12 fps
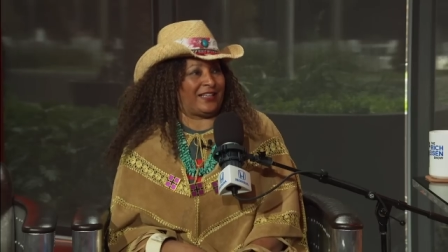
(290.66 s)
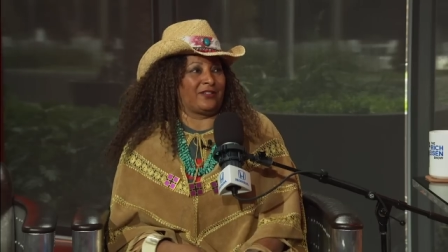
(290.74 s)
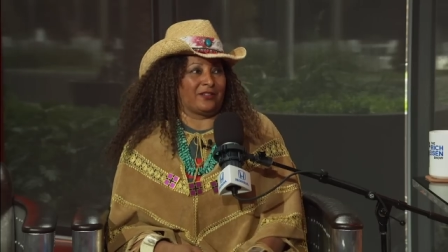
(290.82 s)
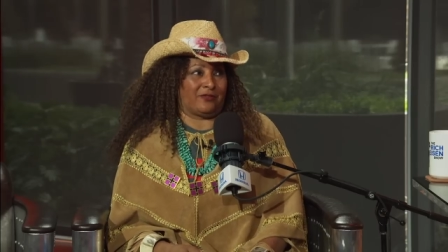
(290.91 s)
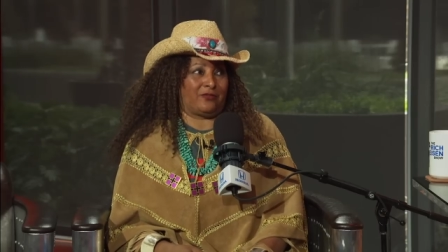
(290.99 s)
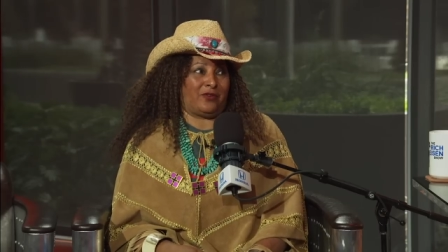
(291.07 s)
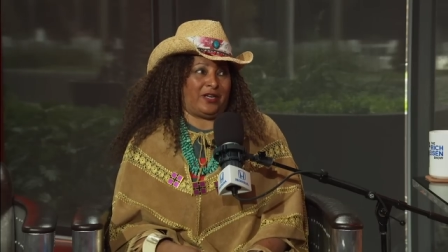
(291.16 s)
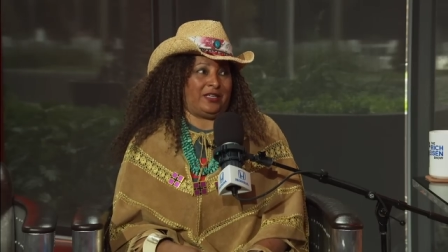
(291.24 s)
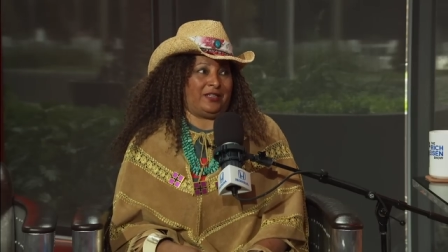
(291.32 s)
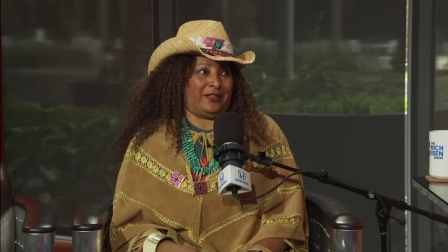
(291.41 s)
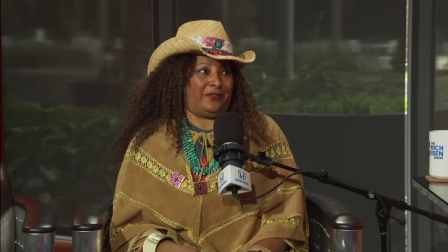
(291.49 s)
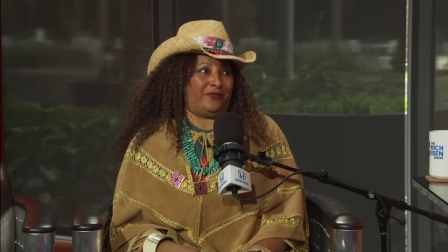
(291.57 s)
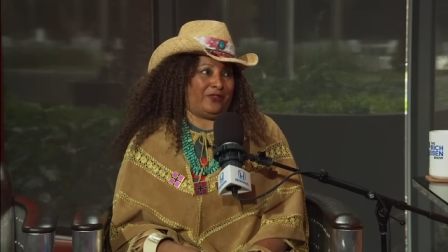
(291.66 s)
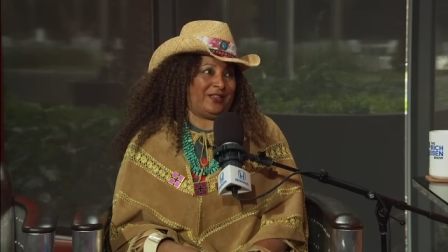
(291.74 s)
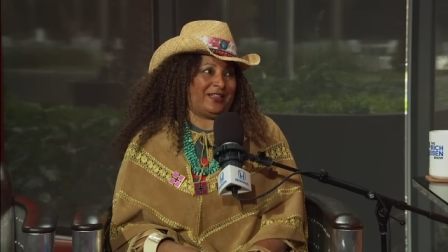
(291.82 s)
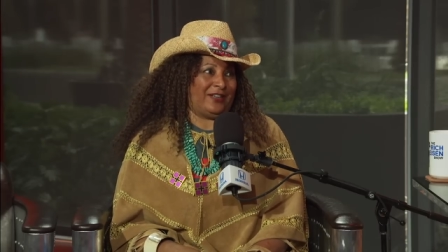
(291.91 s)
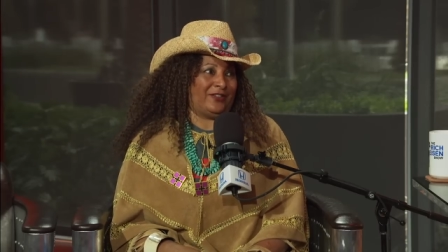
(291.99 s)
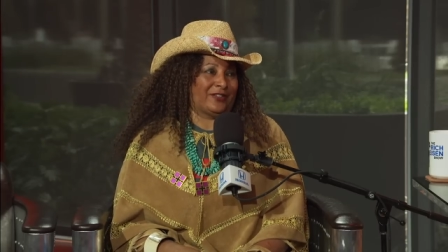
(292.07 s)
I look quite different.
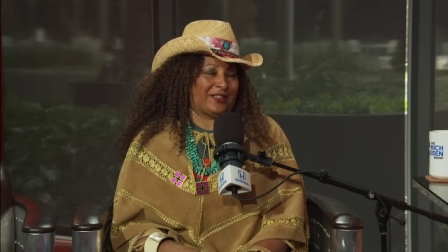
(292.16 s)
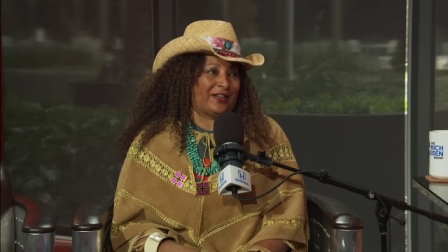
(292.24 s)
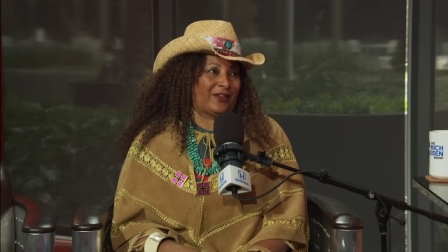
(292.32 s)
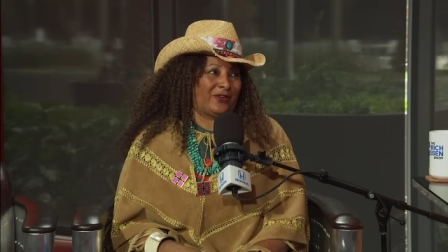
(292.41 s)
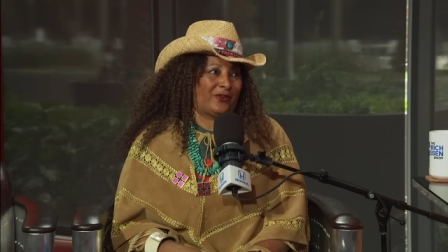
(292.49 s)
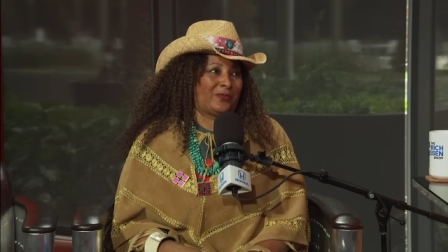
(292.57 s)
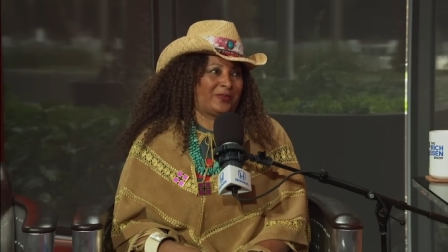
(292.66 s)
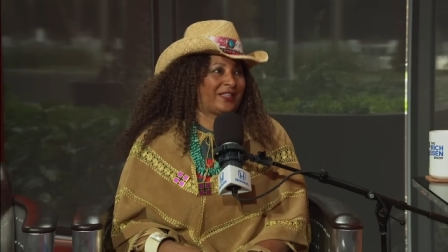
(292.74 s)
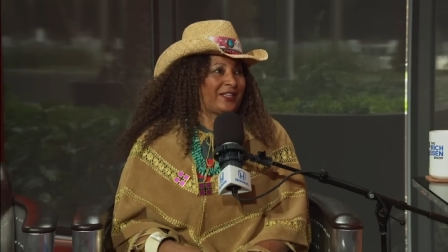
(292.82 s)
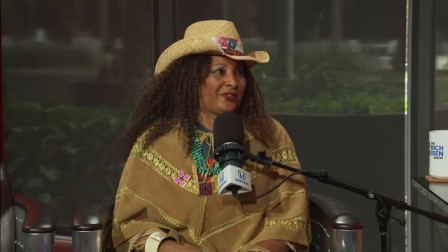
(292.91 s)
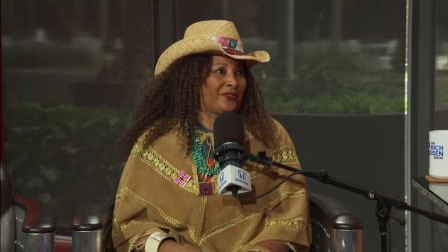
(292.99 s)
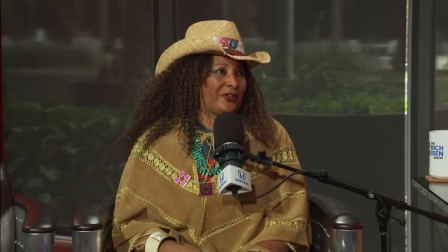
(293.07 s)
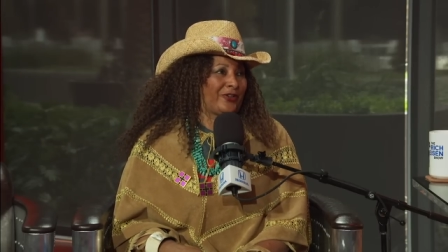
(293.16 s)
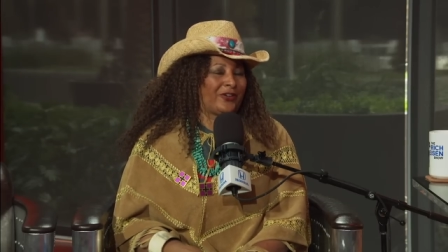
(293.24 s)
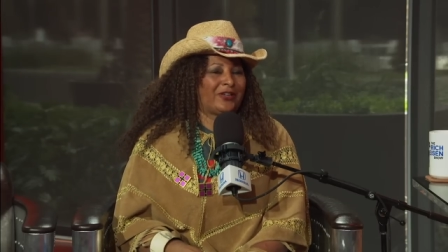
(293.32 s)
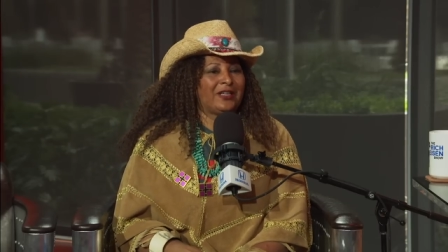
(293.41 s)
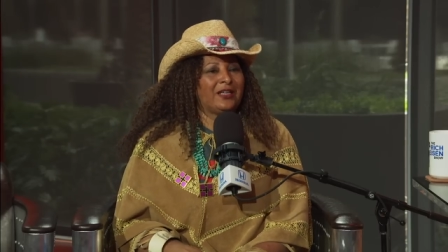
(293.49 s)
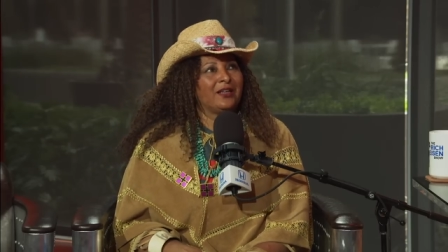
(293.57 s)
Mm -hmm. I mm-hmm. look like a homely country girl,
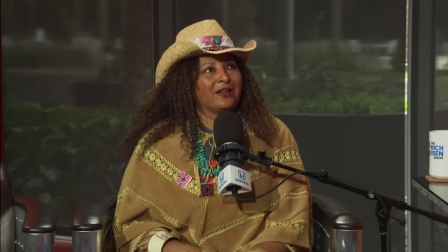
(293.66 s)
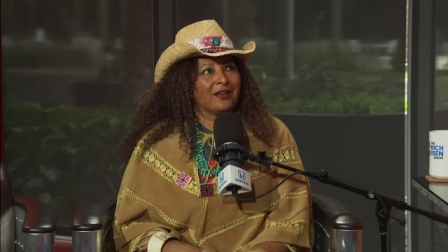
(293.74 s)
mm -hmm.